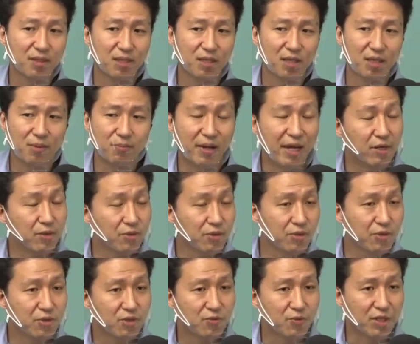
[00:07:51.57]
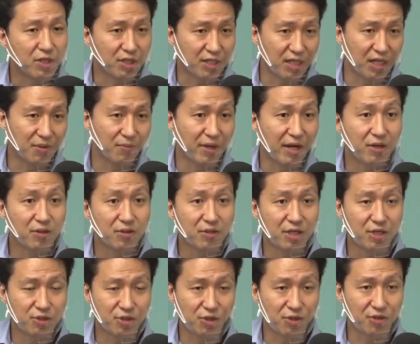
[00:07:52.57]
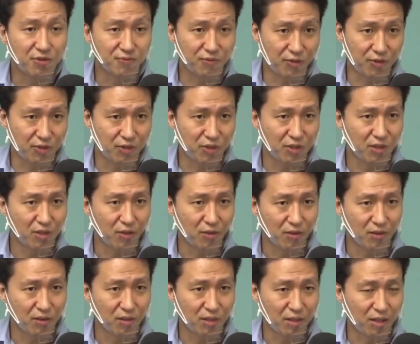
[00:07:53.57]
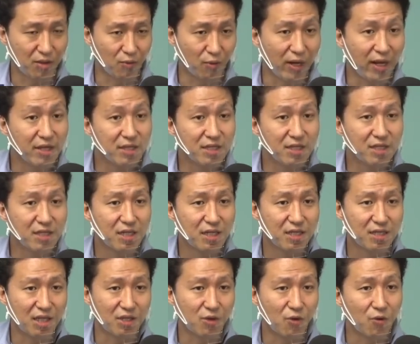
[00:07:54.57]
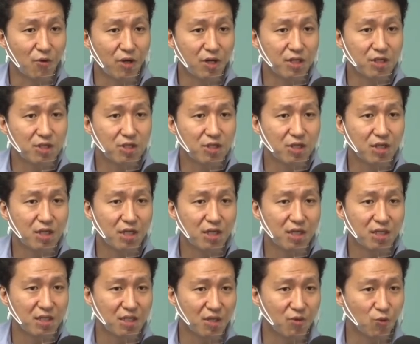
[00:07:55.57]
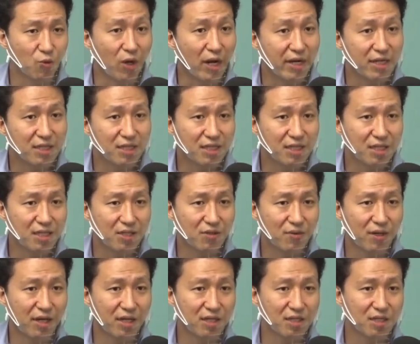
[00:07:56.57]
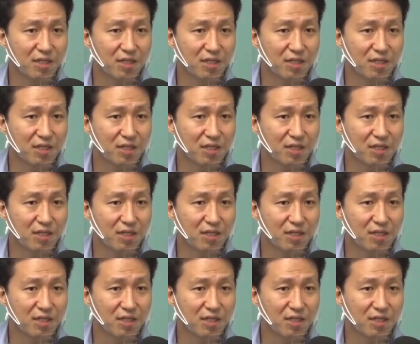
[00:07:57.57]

Metals, when you heat a metal, it turns first red, then orange, then white, right?